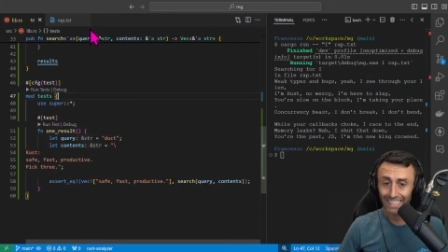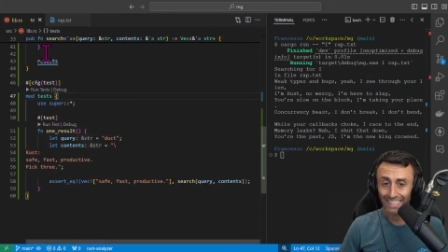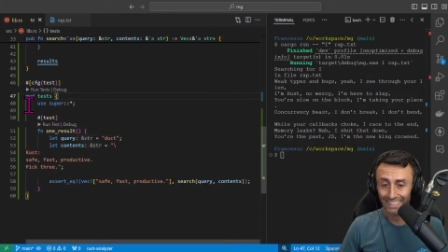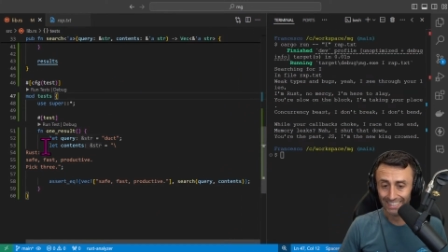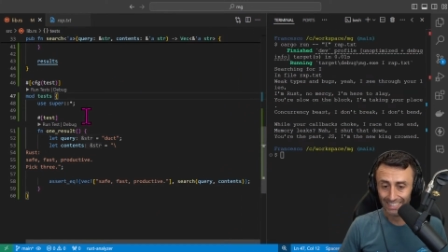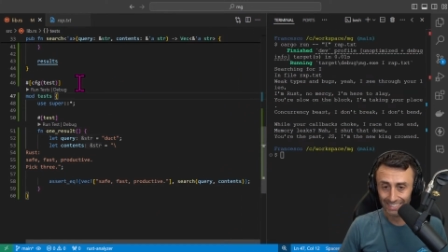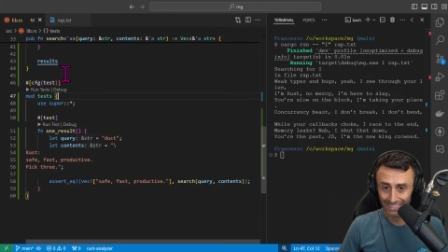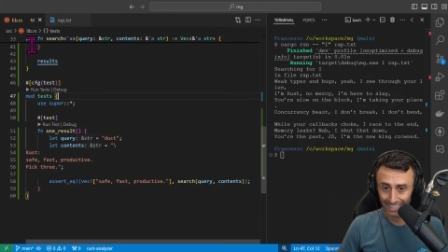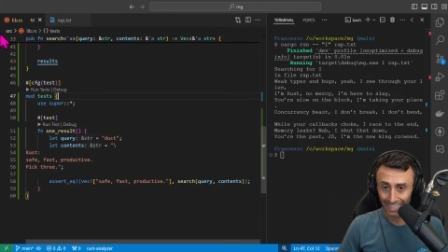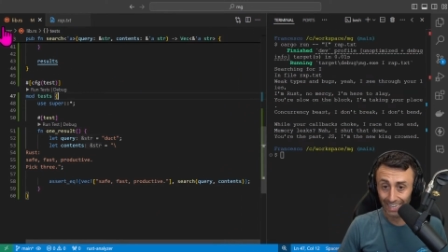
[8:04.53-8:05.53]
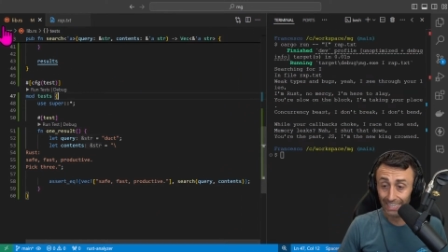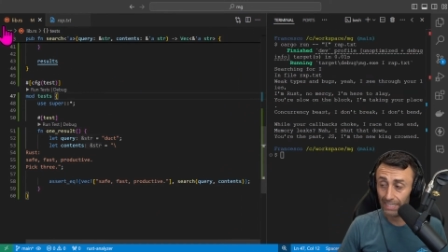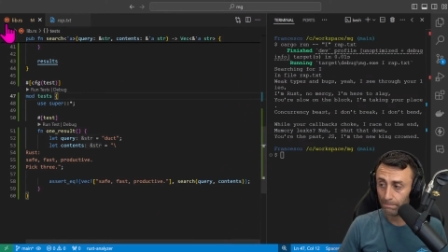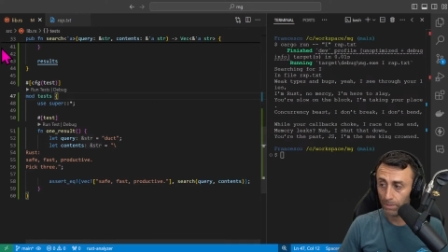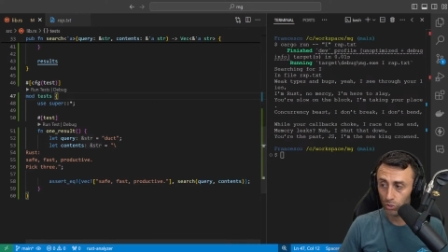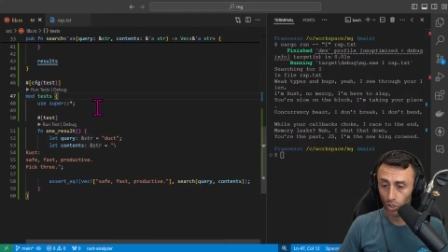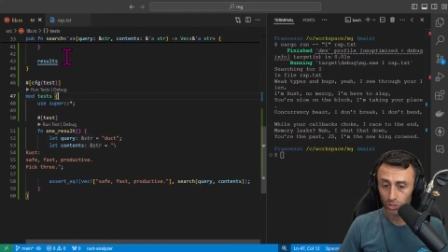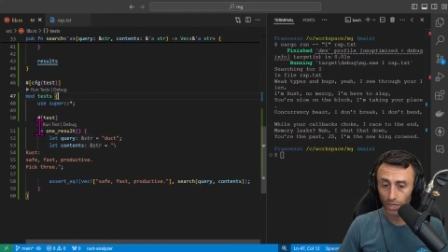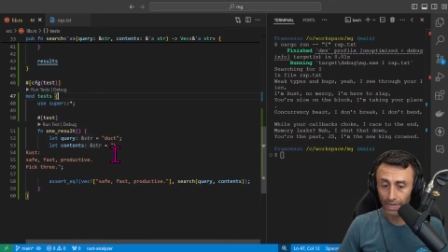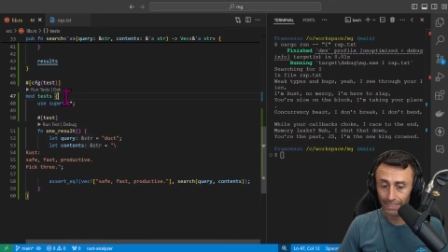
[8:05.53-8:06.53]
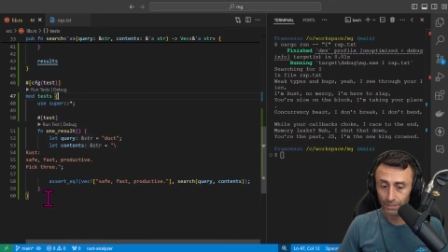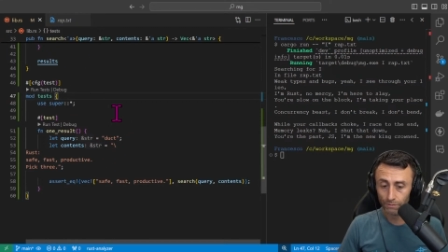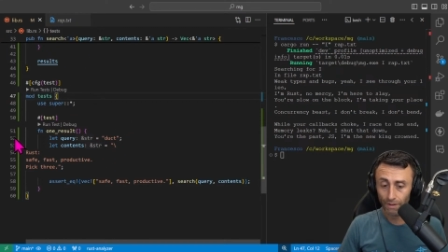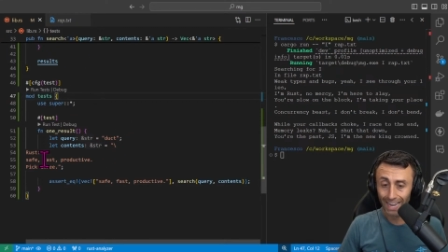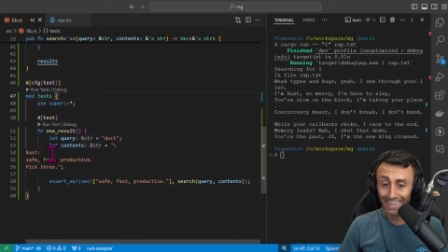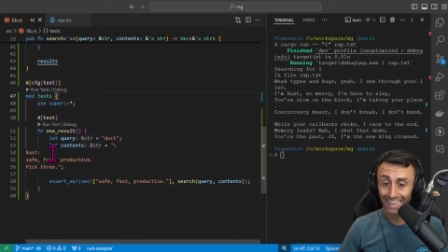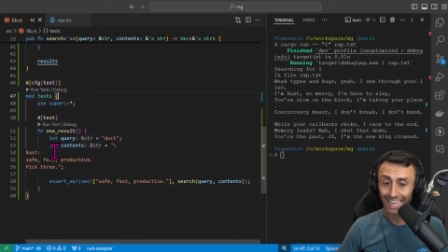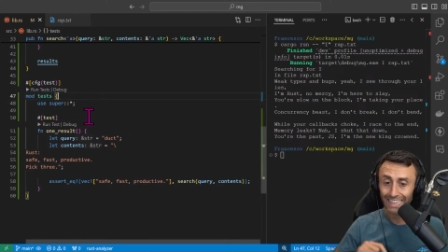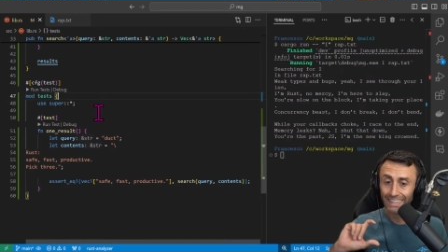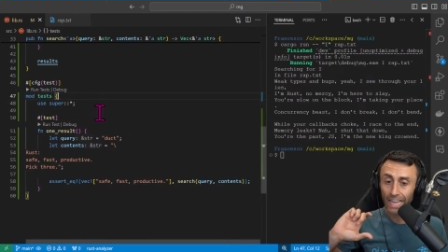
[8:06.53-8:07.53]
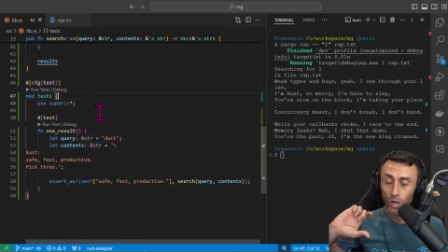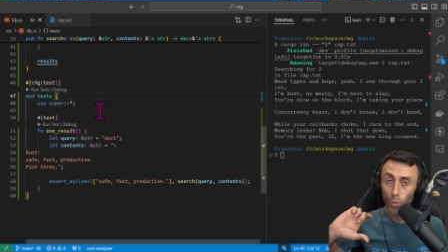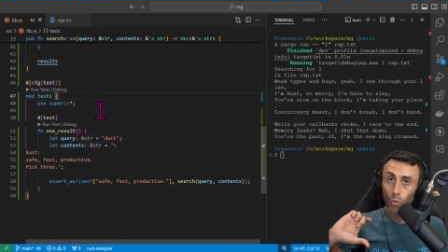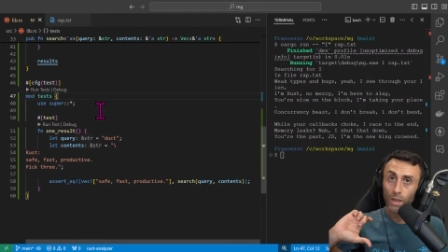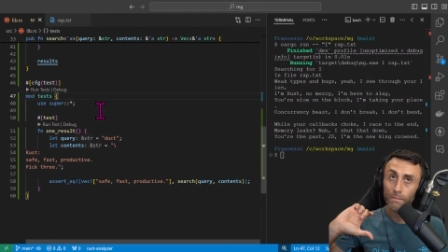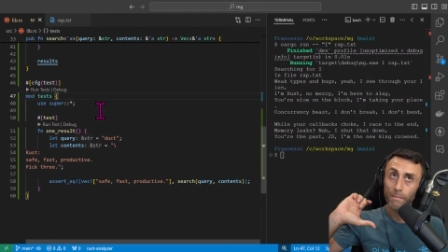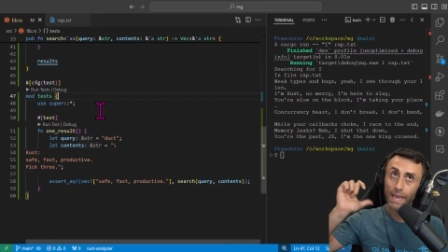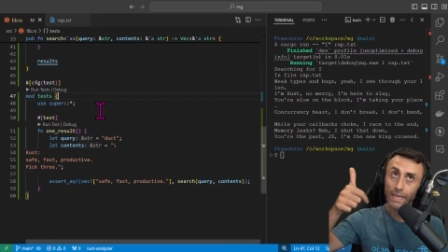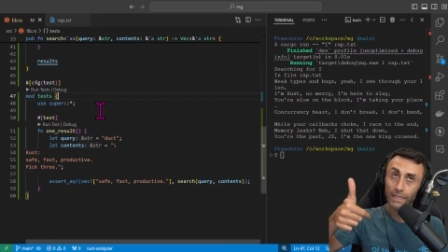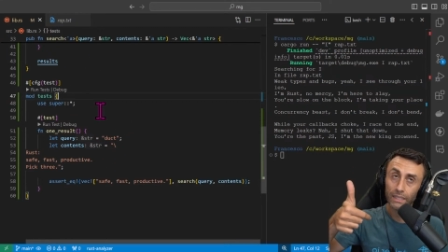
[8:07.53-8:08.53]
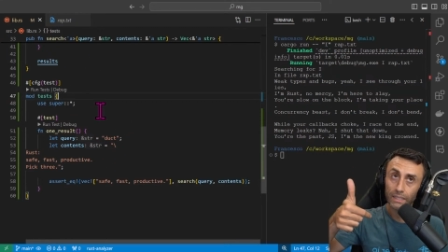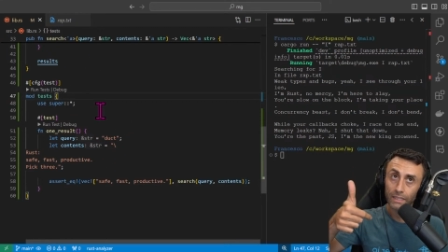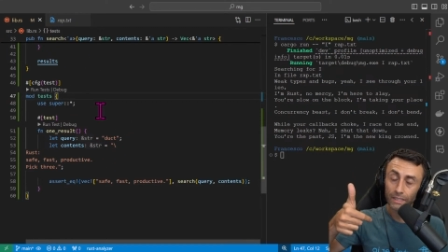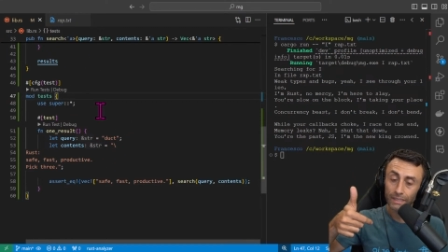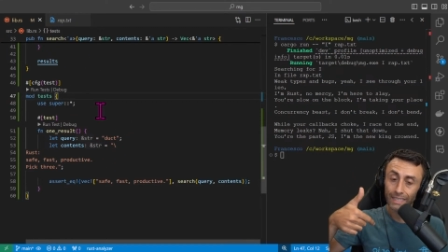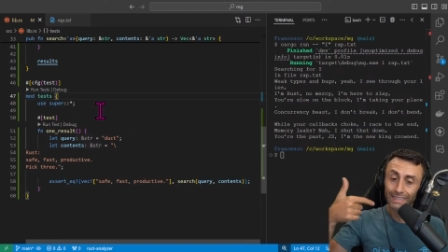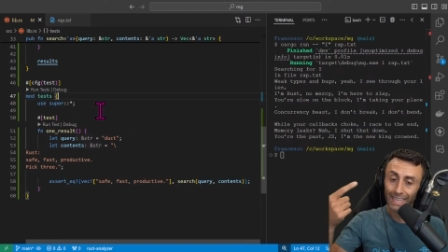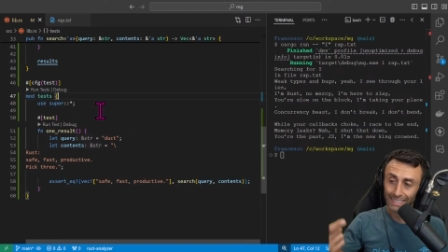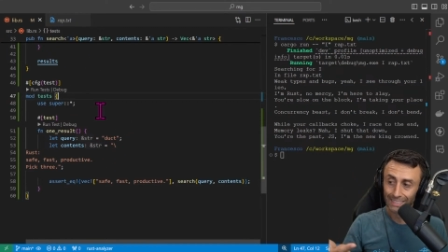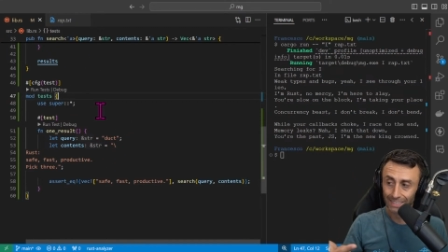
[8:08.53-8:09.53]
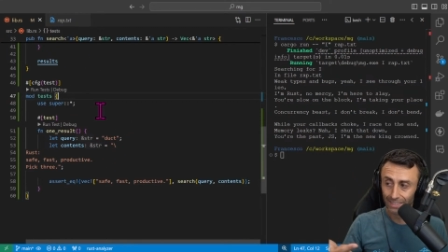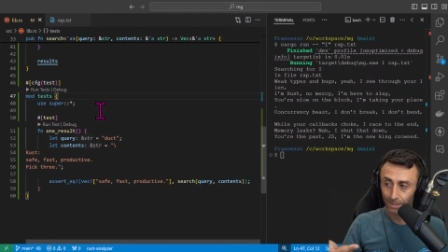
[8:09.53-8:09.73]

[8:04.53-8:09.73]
in this uh, lib.rs file and then we make the test